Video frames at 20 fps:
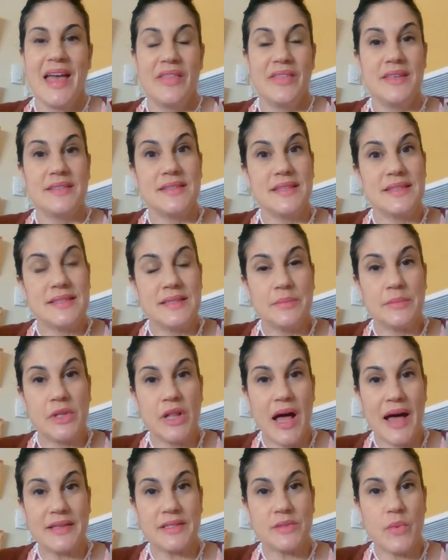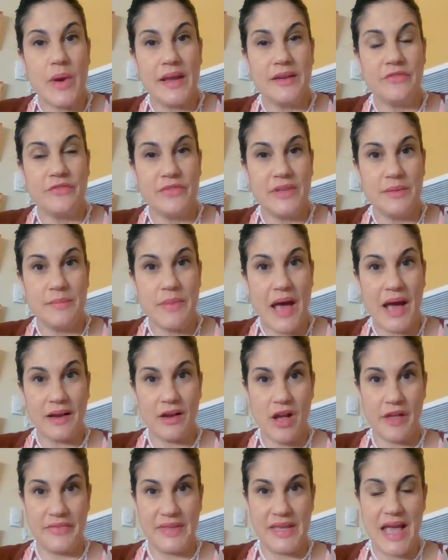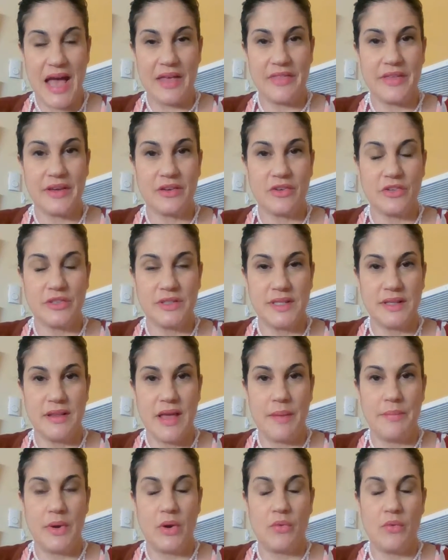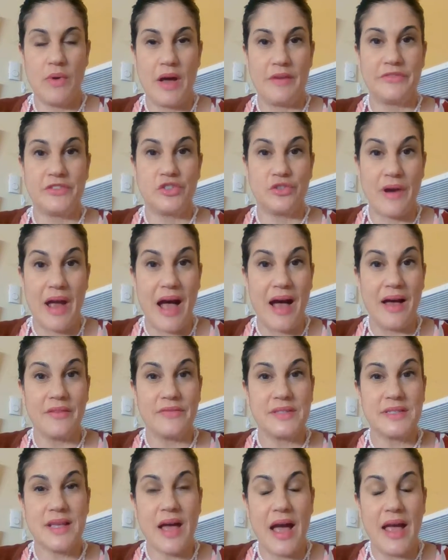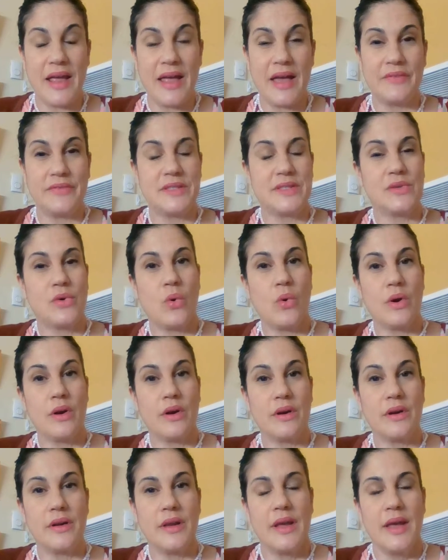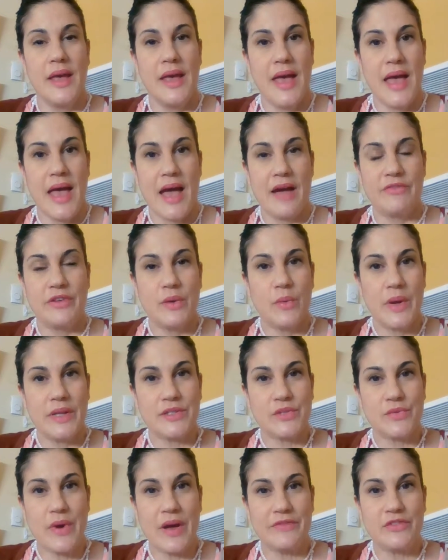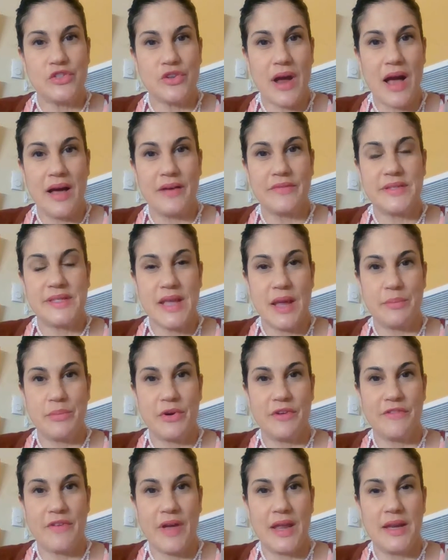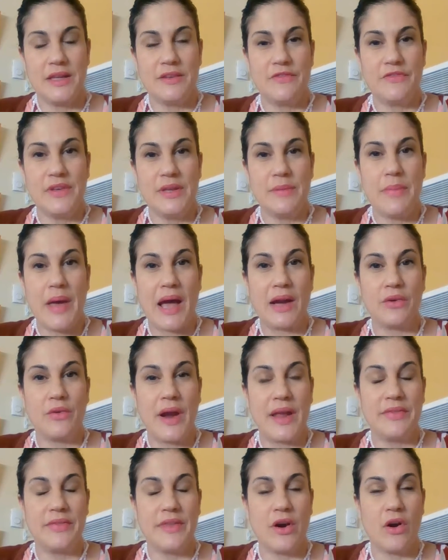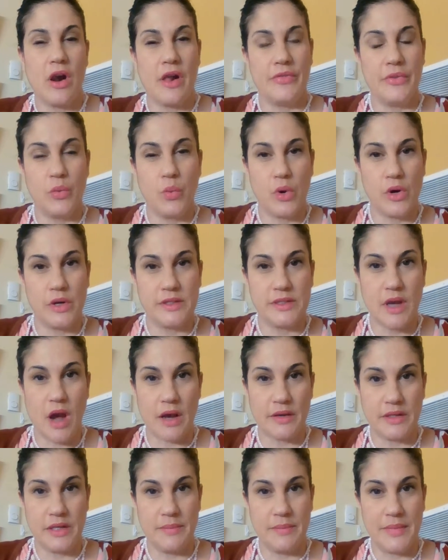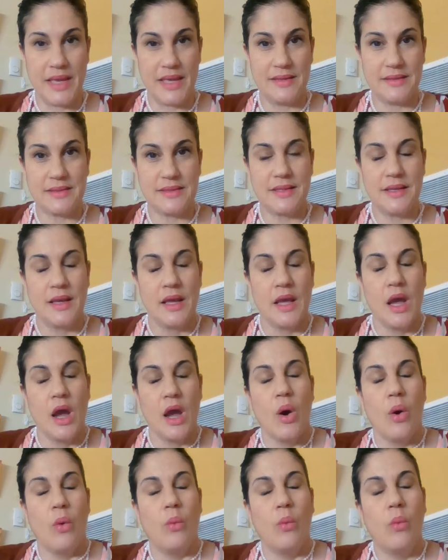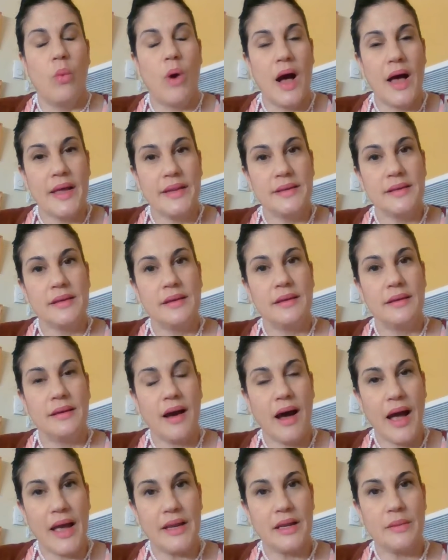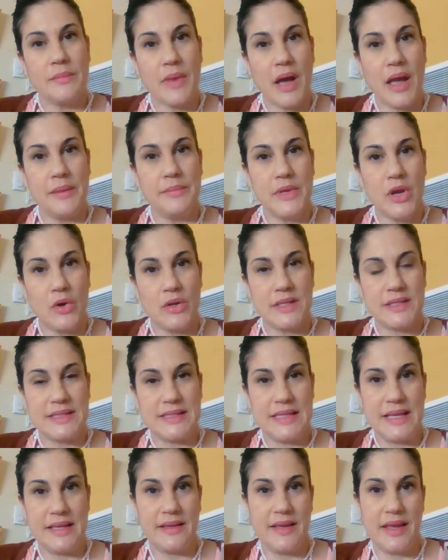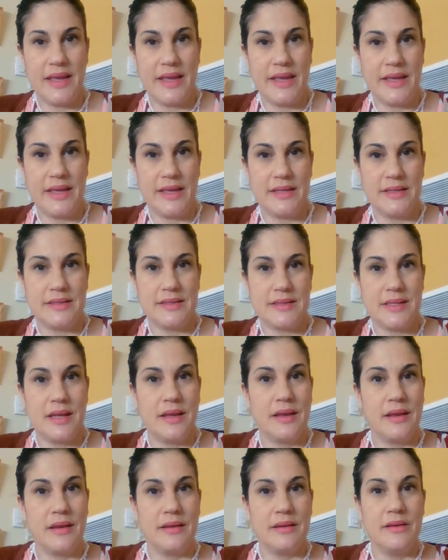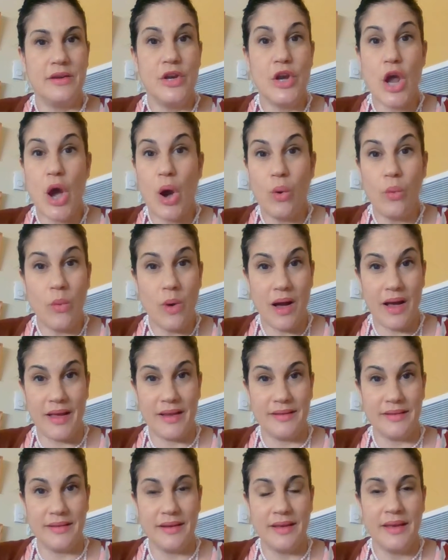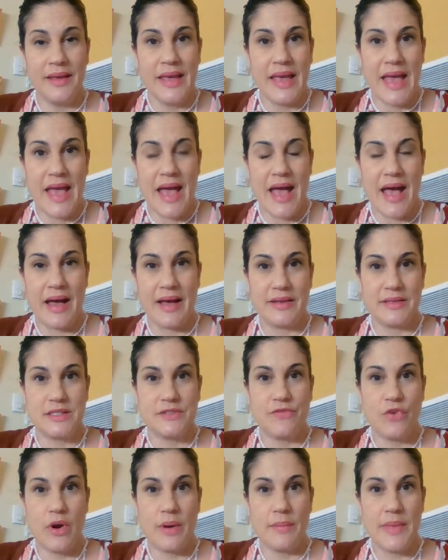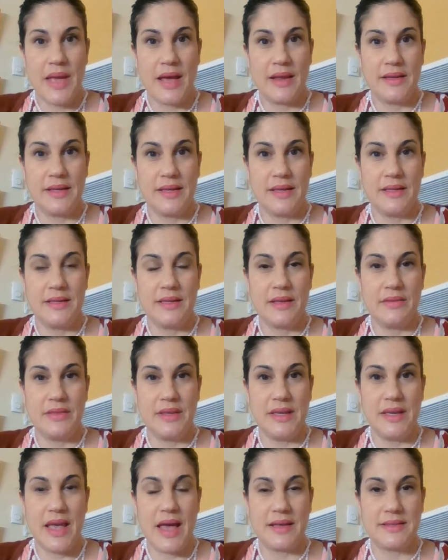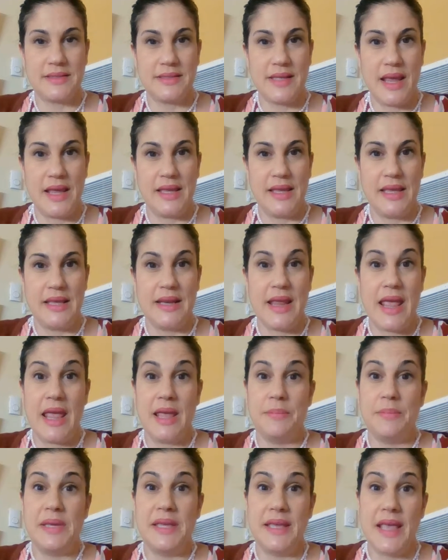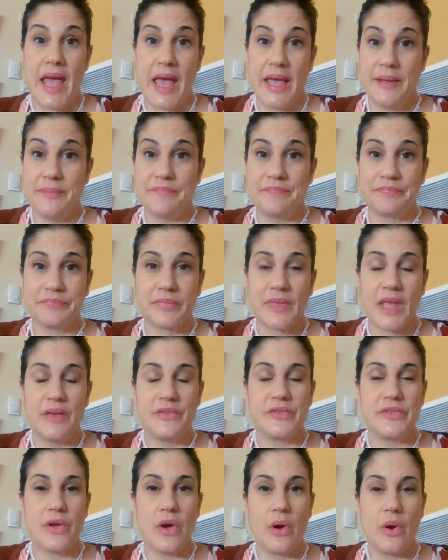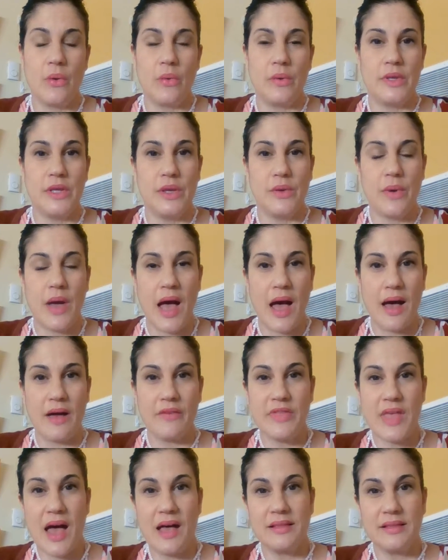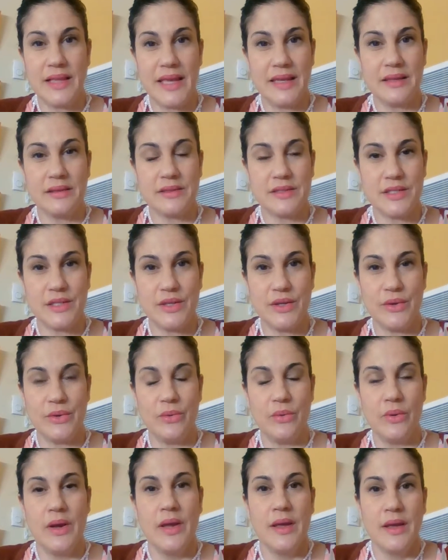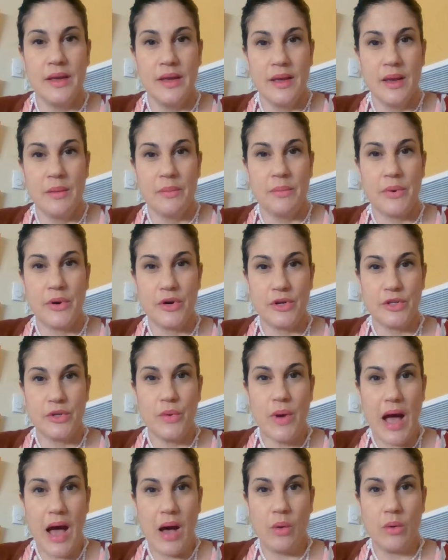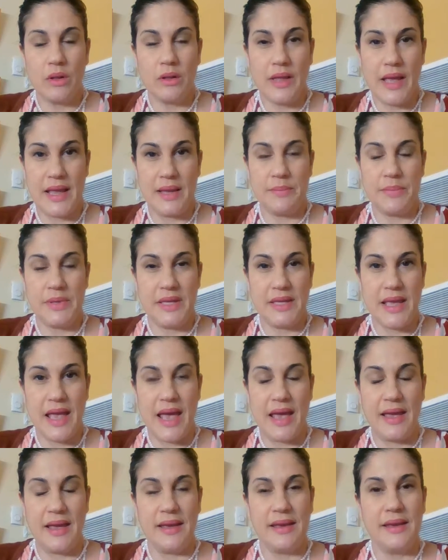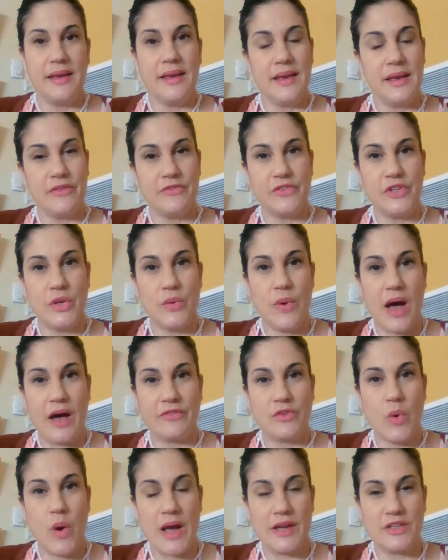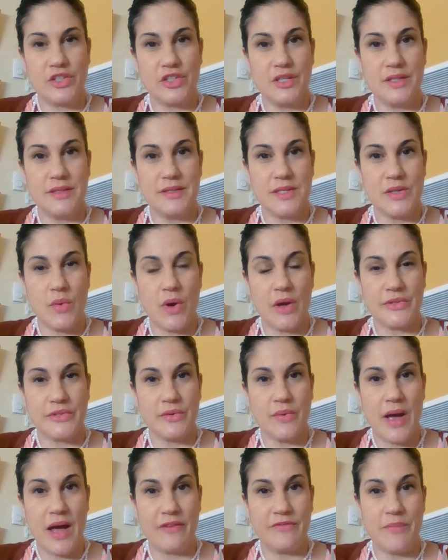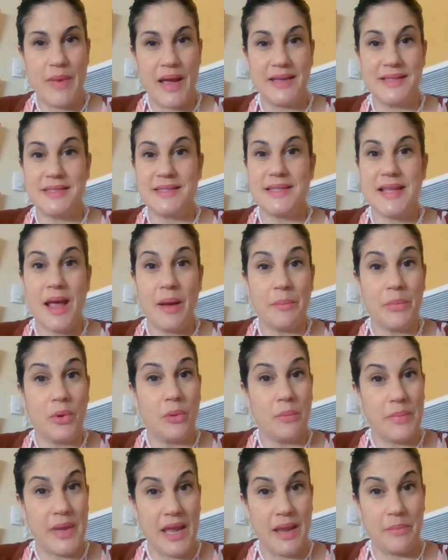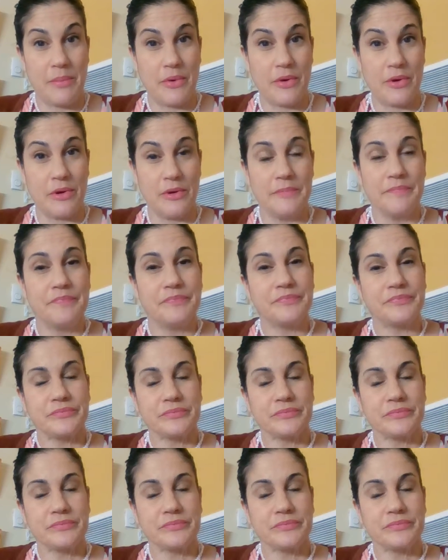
This is some class-wide feedback on the ethical dilemma rough drafts. I have scored everyone's rough drafts and provided feedback right there on the Word document. One item I'm noticing is no one has formatted the essay in APA. So you have that link to Purdue OWL APA. If you have questions, you also have my sample paper